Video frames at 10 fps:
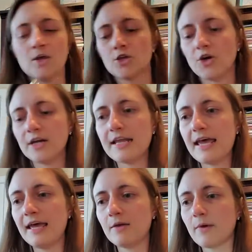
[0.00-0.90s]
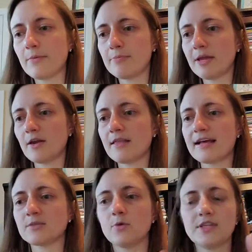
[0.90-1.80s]
Good, and while we play our
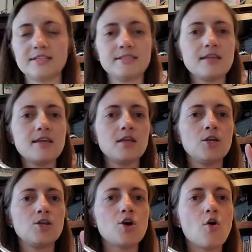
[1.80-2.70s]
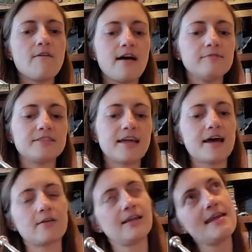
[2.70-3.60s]
last one, the C, no valves
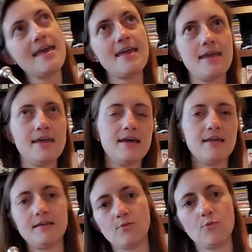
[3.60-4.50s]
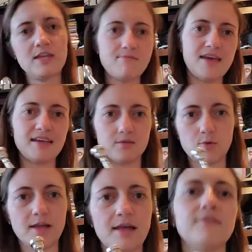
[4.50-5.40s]
down, and we may as
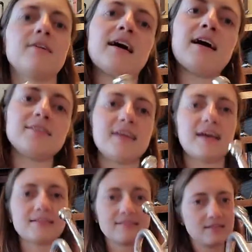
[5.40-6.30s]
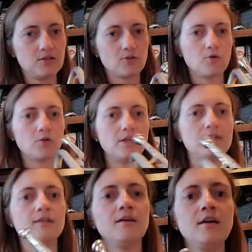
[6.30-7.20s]
well have a contest so you can hold
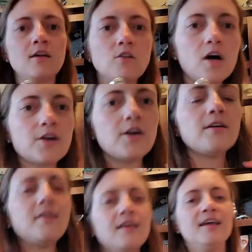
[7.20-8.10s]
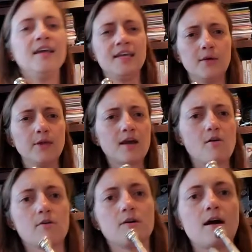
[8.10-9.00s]
it longer. Here we
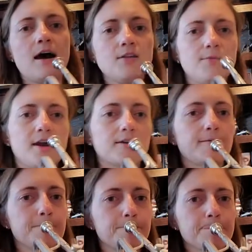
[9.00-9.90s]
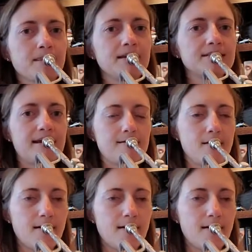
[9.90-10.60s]
go. On your mark. Get set.